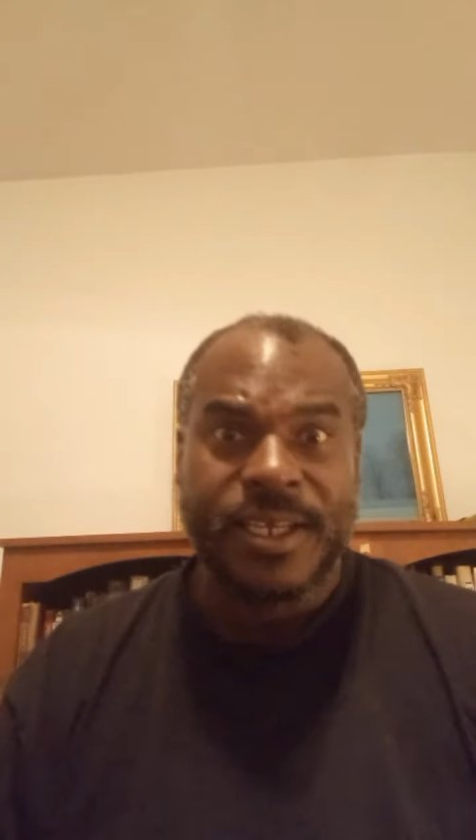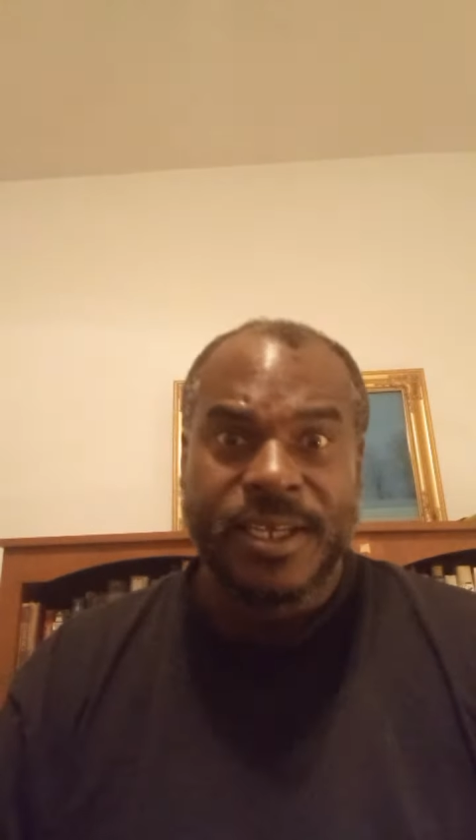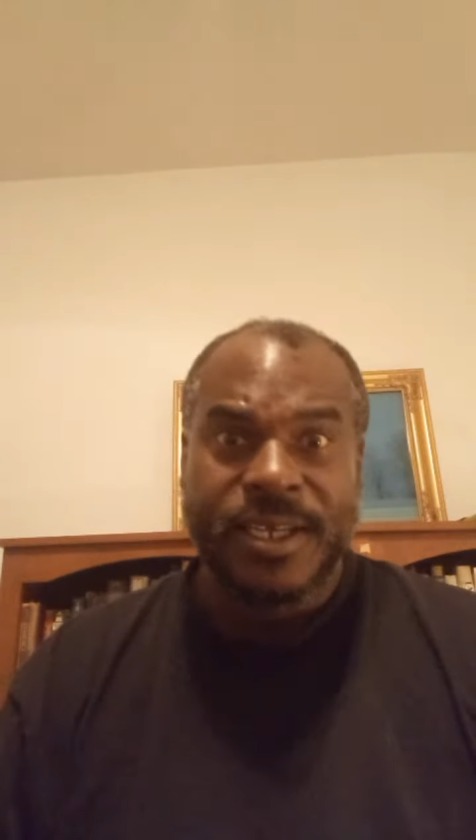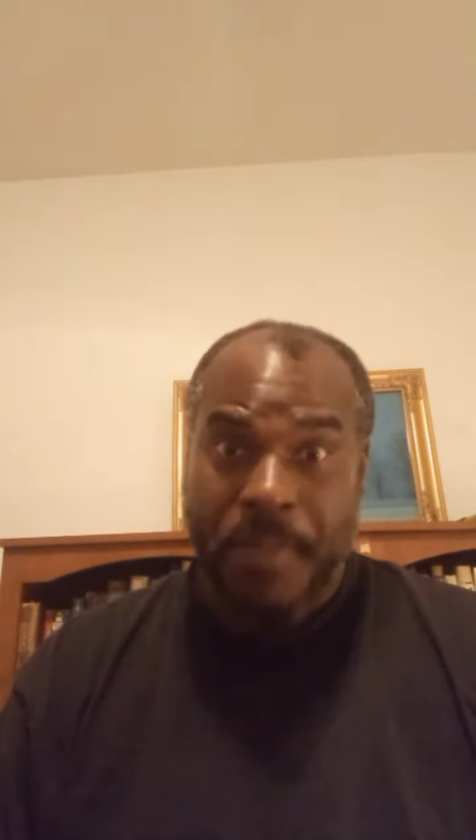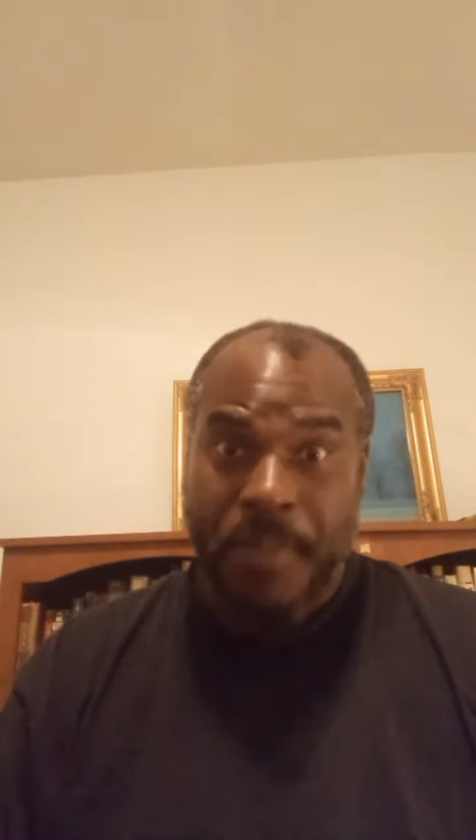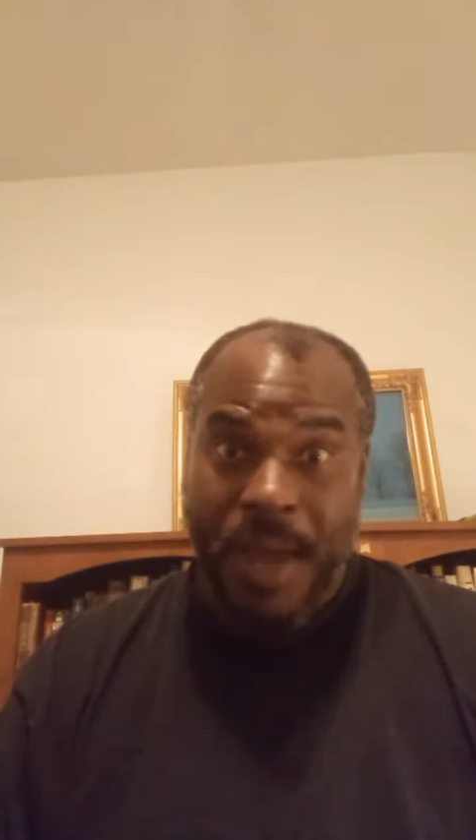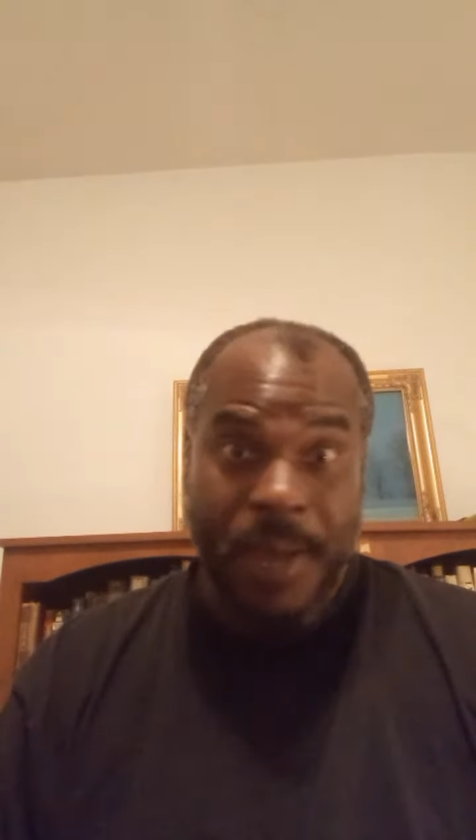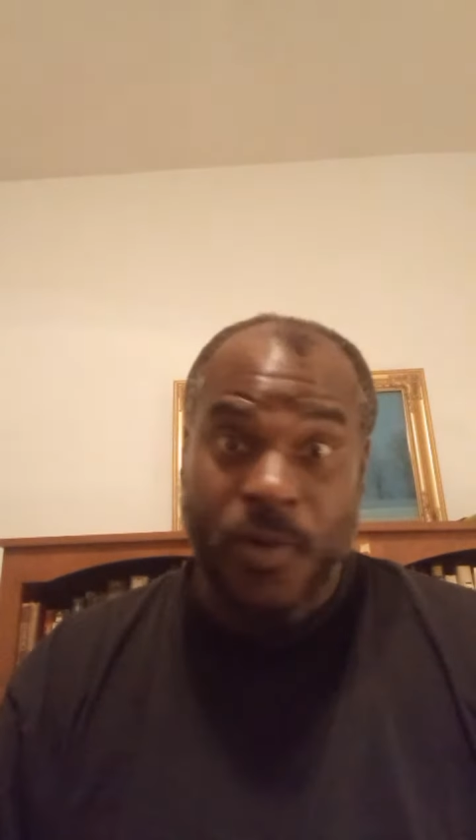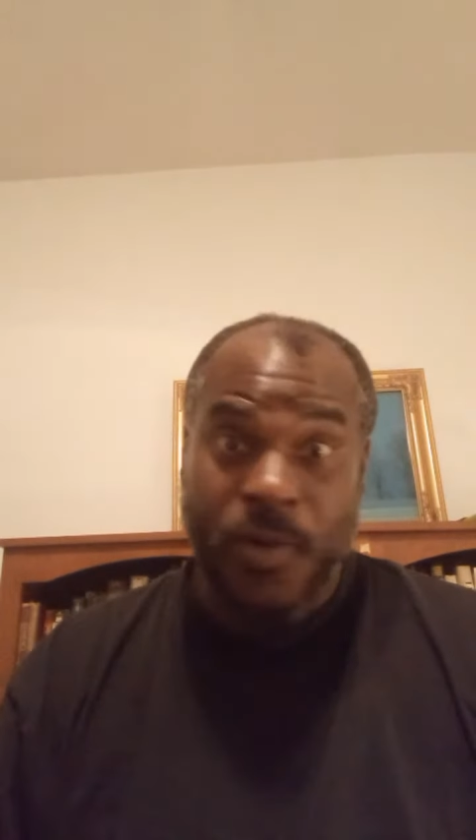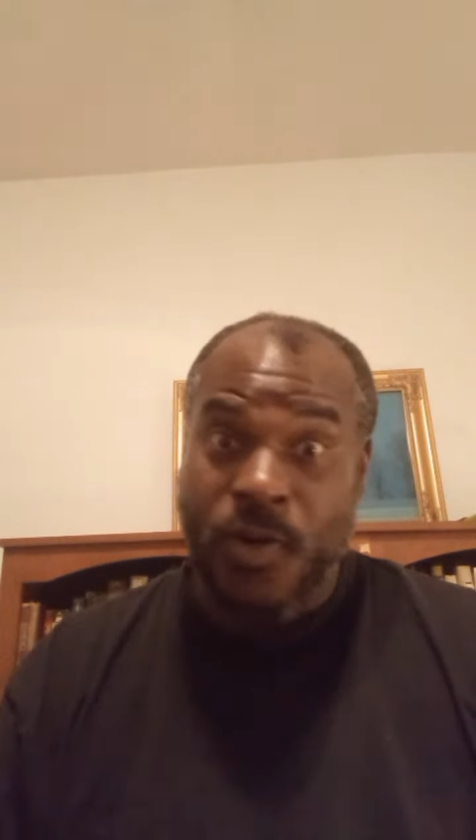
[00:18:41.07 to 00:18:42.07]
It might be
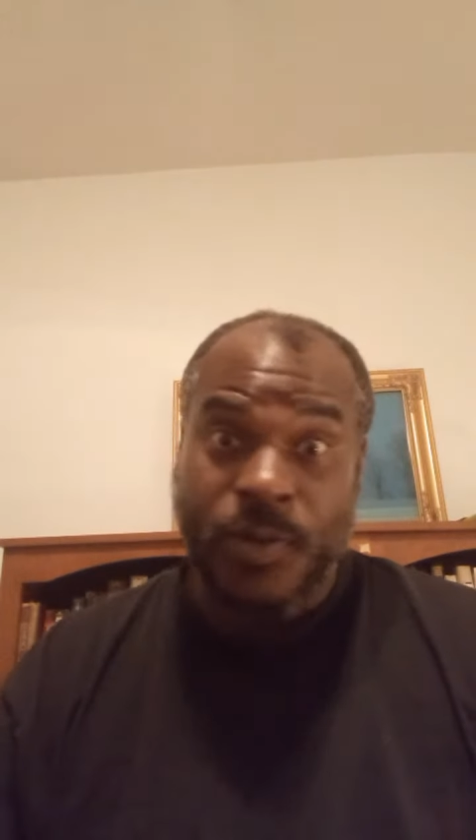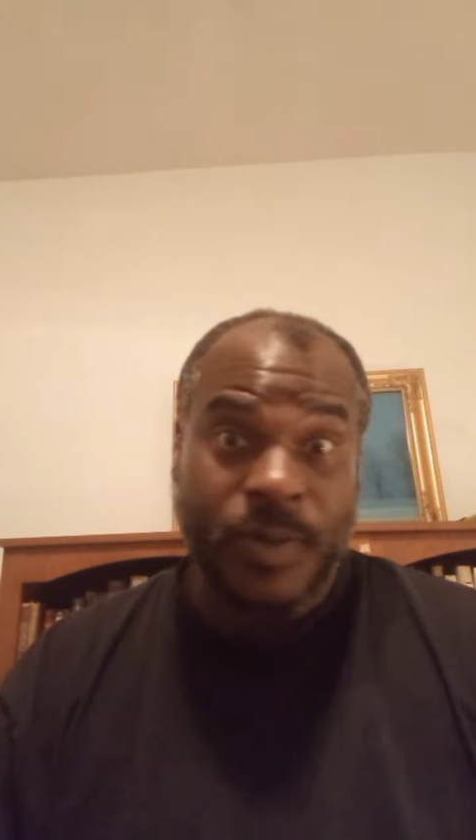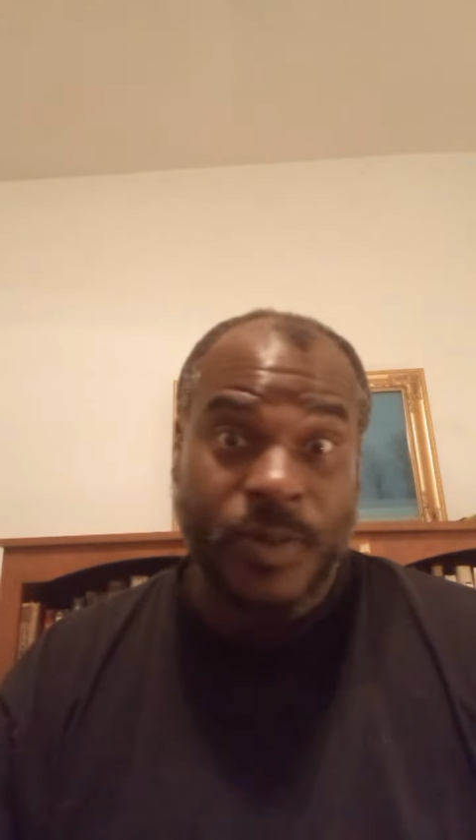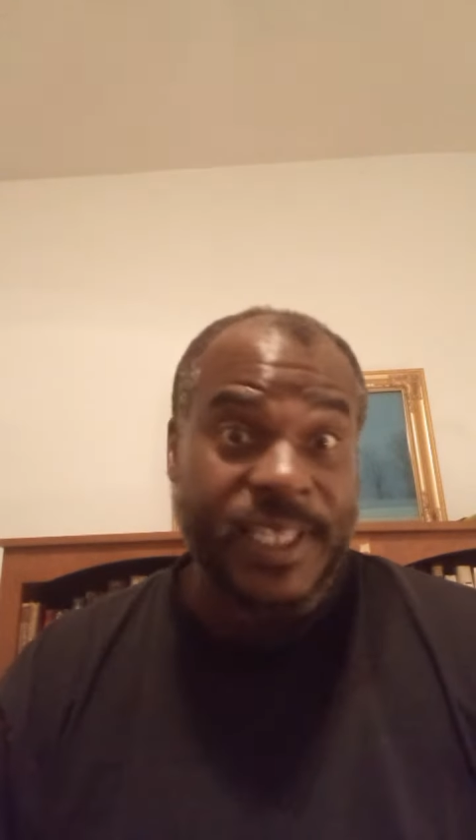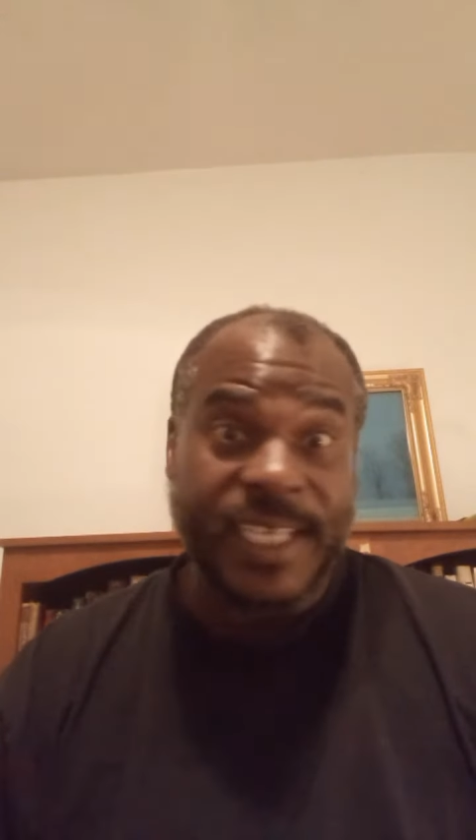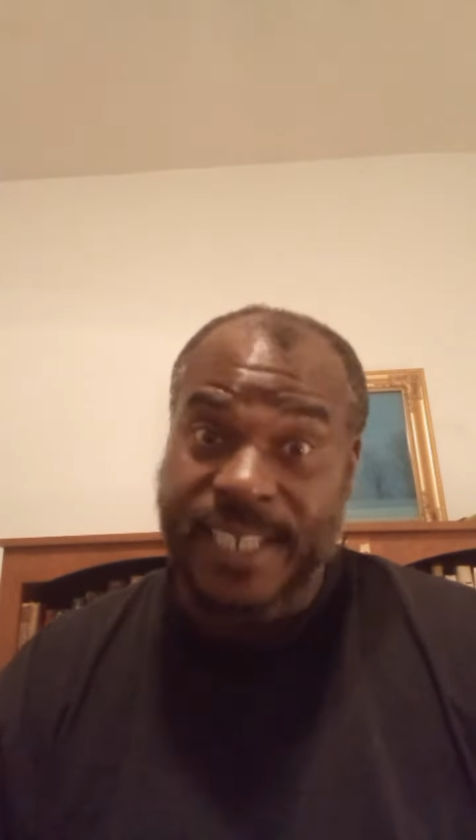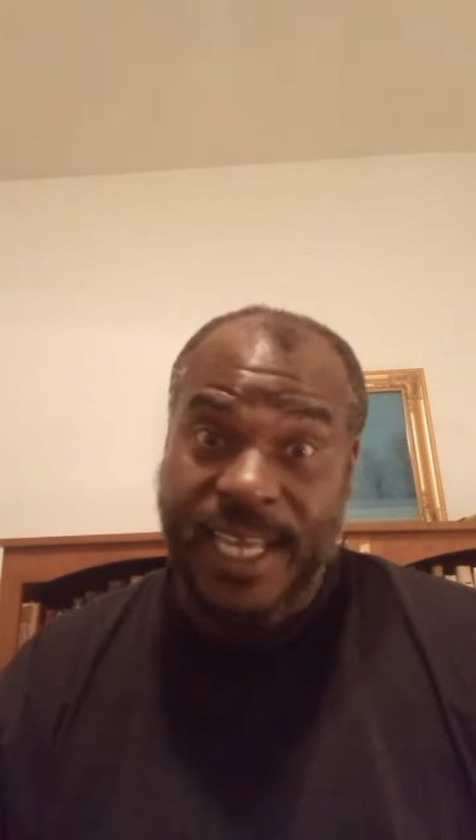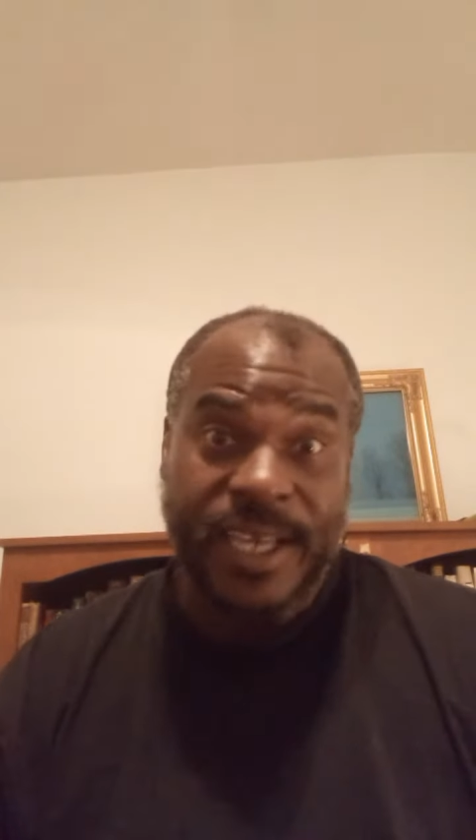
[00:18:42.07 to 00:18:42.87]
more than what they said.